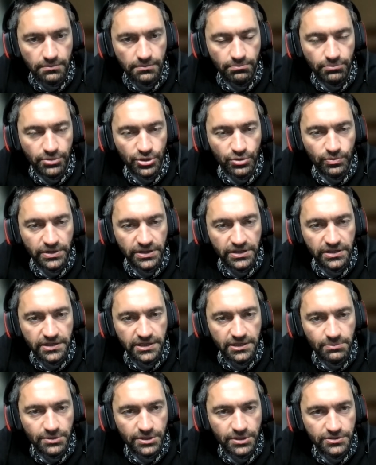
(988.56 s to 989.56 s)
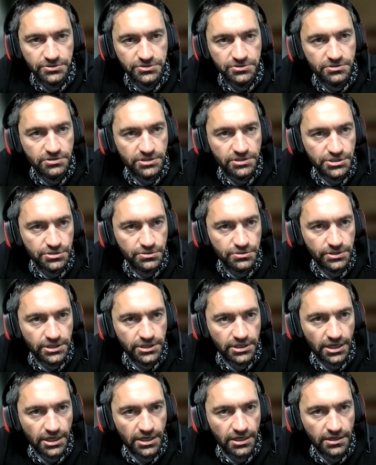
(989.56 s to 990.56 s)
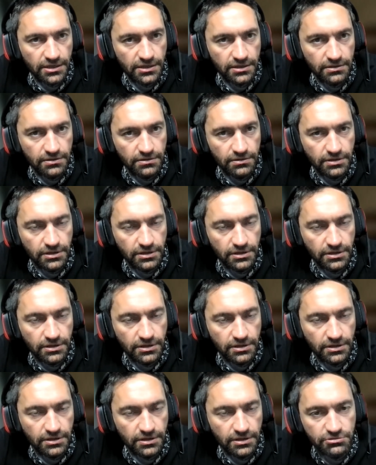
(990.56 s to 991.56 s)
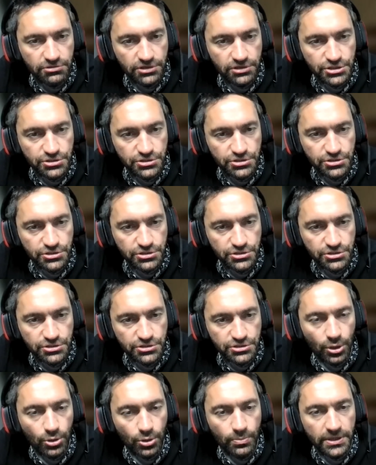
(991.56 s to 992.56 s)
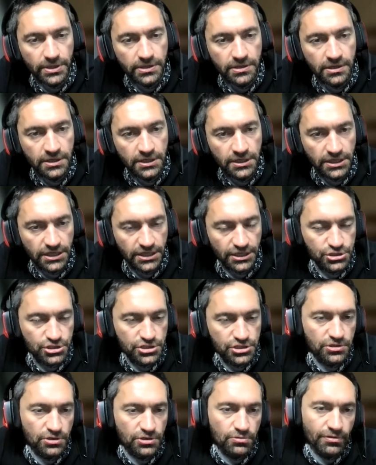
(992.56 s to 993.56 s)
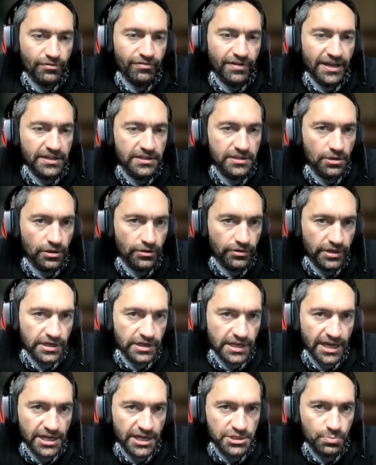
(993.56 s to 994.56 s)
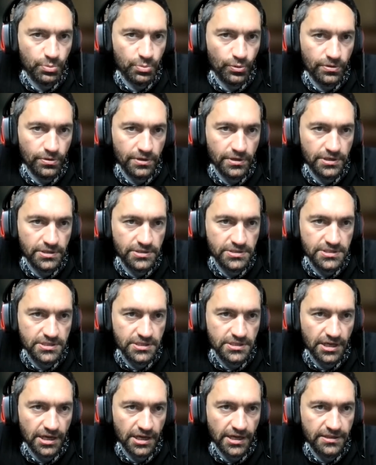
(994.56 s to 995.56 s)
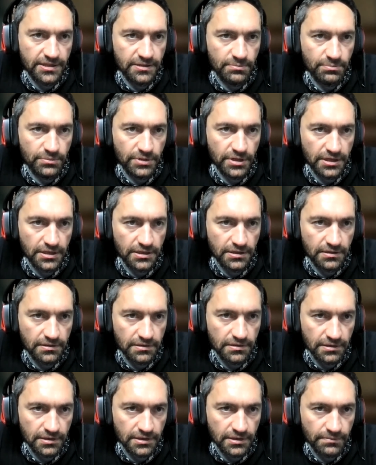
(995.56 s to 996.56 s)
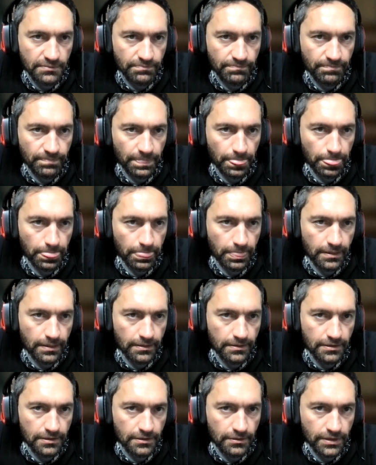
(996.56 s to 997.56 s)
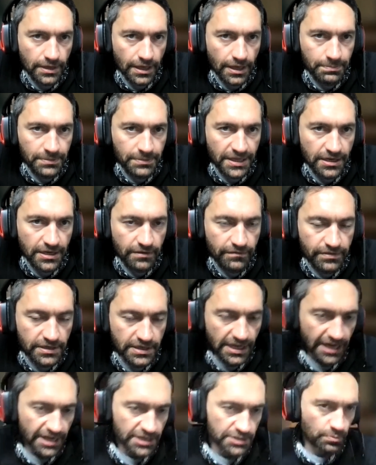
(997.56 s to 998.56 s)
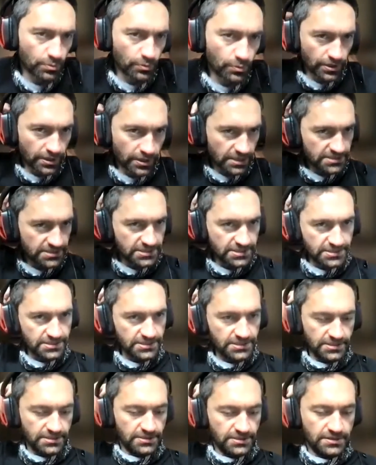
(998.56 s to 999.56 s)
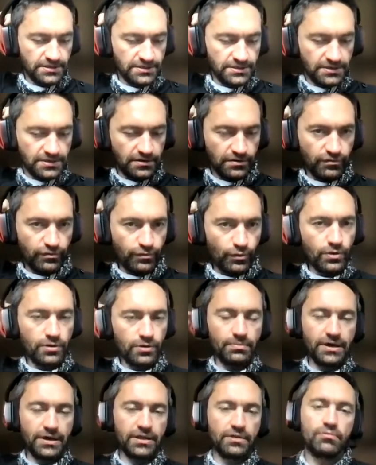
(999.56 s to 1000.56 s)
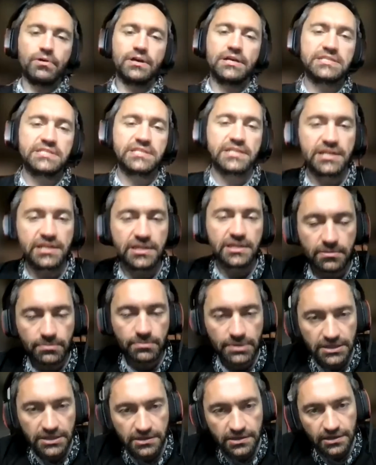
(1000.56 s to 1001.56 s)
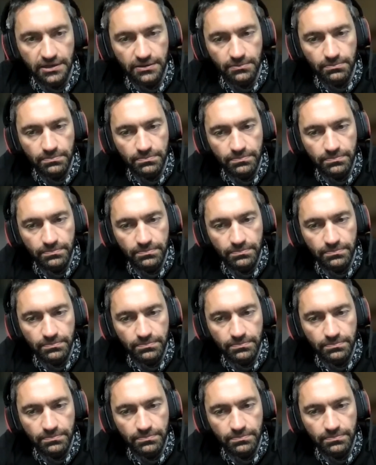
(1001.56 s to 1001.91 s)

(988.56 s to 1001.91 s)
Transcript: between the Team Toast treasury and the Foundry treasury at the moment. It's just not reflected on the dashboard. It's an item that, the updating of the dashboard has fallen by the wayside in the meantime.